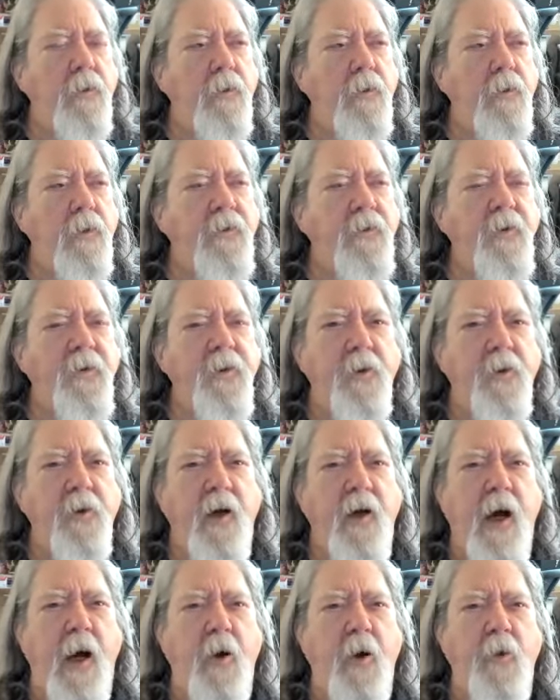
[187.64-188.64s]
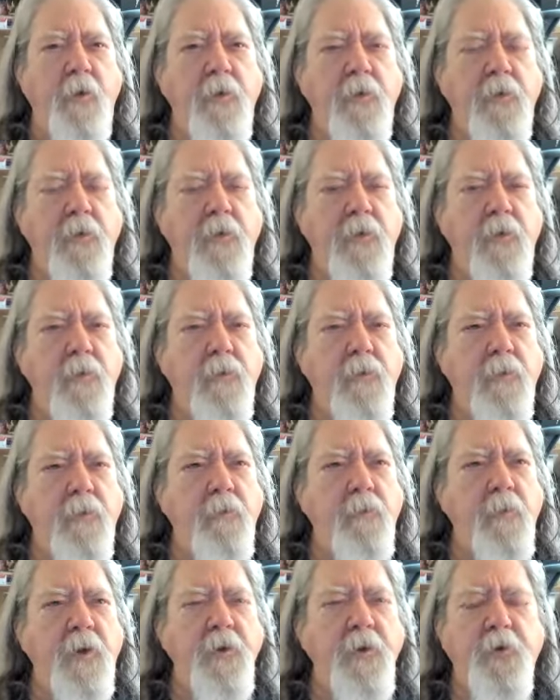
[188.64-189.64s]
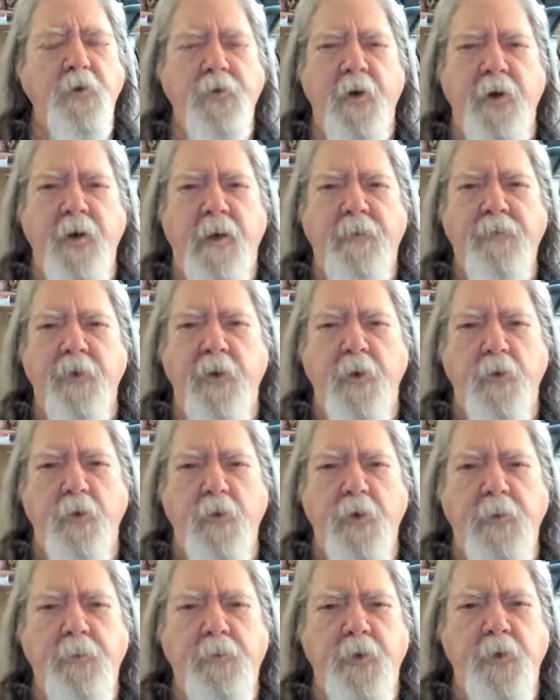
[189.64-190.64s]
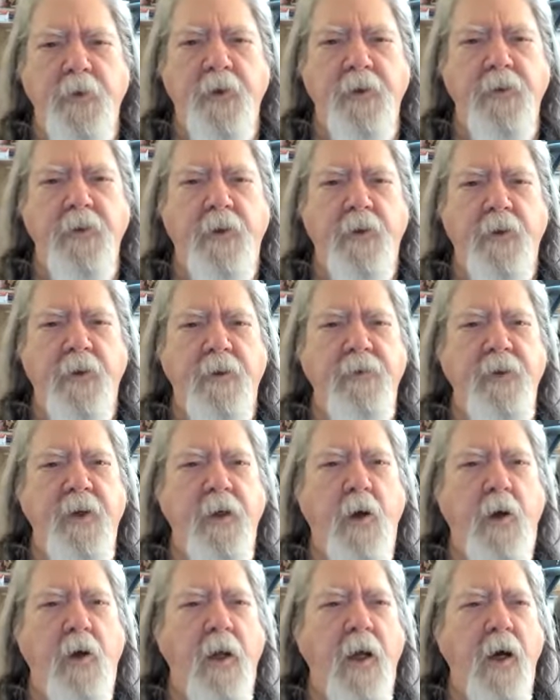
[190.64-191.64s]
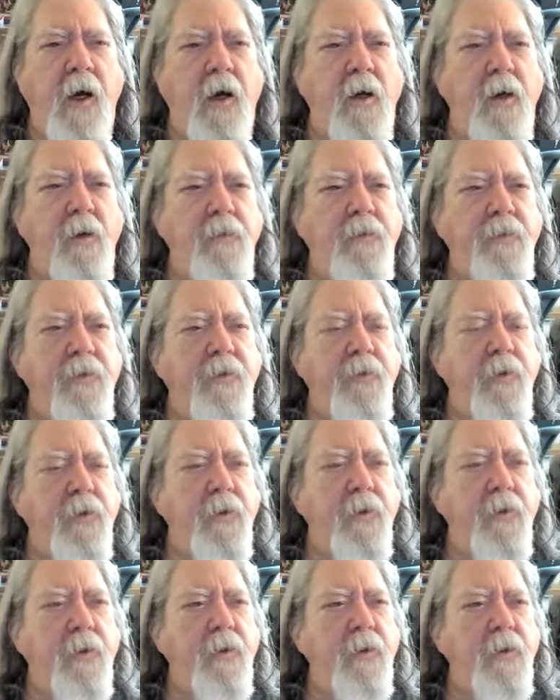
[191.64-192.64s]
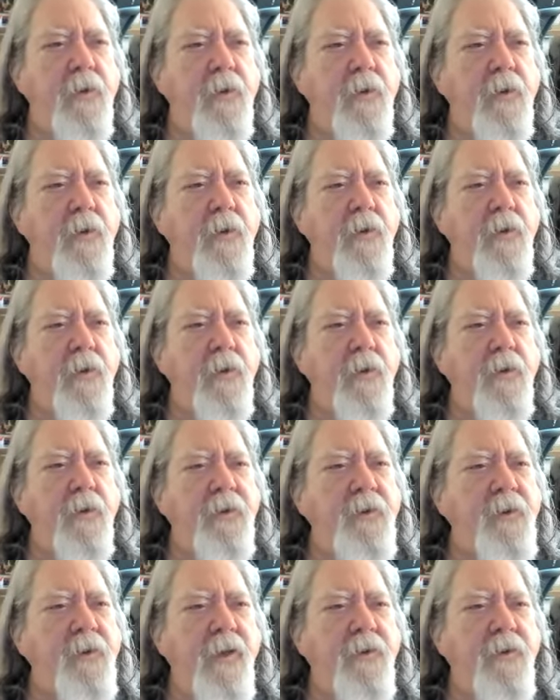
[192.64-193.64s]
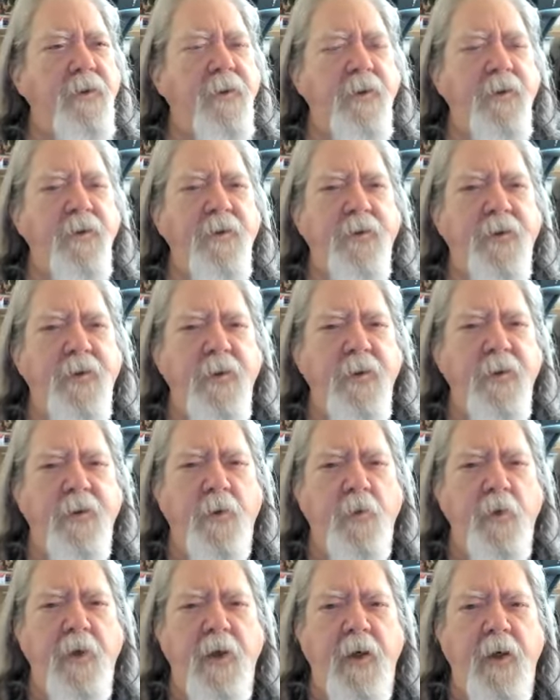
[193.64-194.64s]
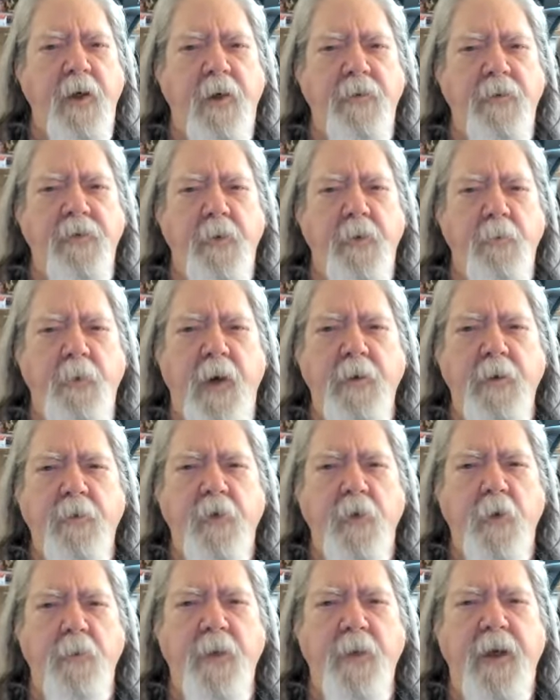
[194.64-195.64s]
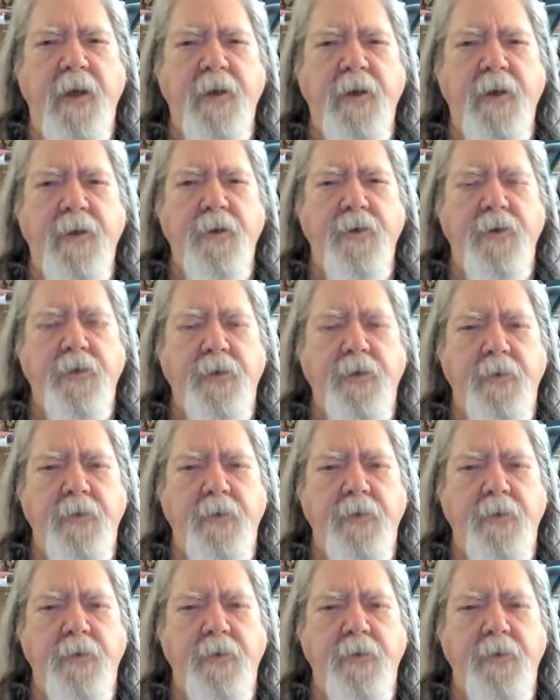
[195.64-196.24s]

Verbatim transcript: Consider how much effort we put into living our lives, the tendency that we have to micromanage.